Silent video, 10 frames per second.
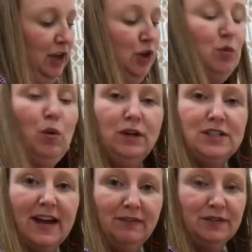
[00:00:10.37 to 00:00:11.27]
You want
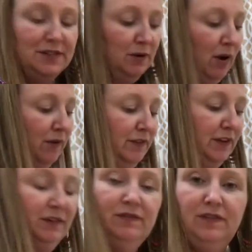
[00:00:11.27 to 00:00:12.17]
to ever so
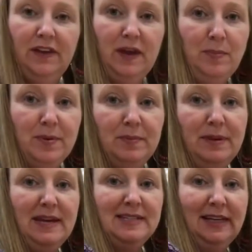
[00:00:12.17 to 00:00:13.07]
often flip
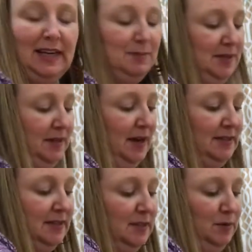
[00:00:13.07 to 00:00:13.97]
because that keeps it
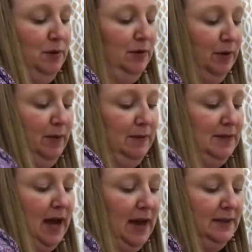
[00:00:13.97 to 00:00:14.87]
nice and smooth on both
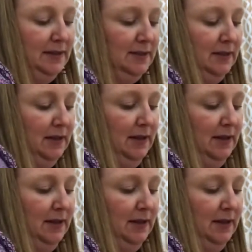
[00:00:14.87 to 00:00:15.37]
sides.